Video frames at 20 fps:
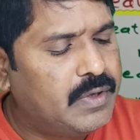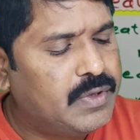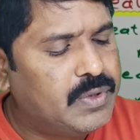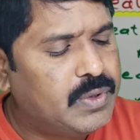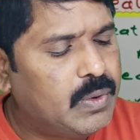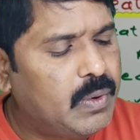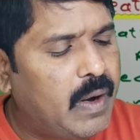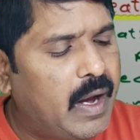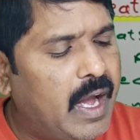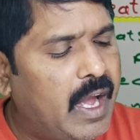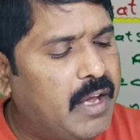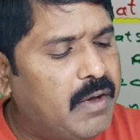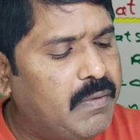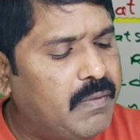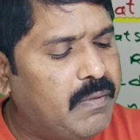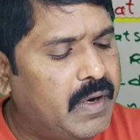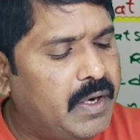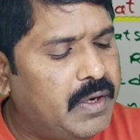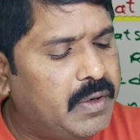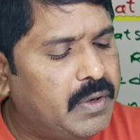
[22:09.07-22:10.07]
So
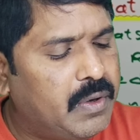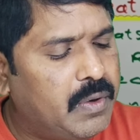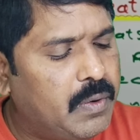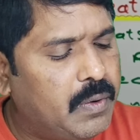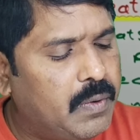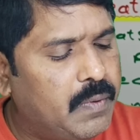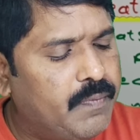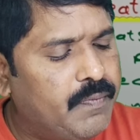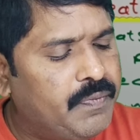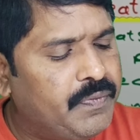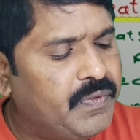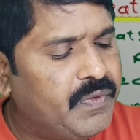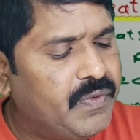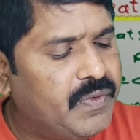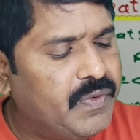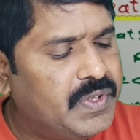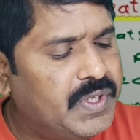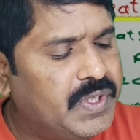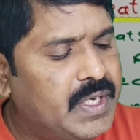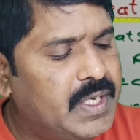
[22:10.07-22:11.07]
I1Q
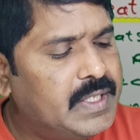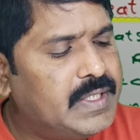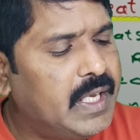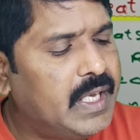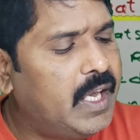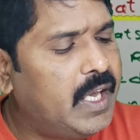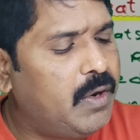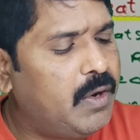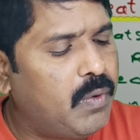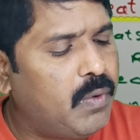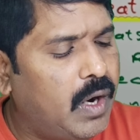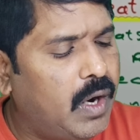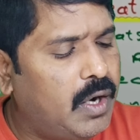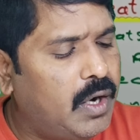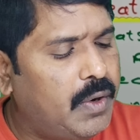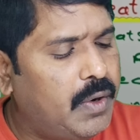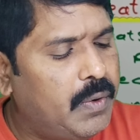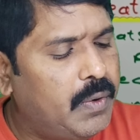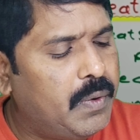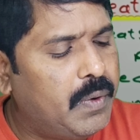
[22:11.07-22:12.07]
which is
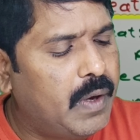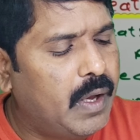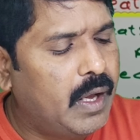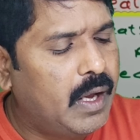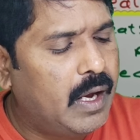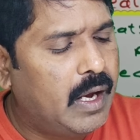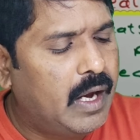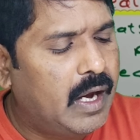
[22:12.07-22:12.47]
equal to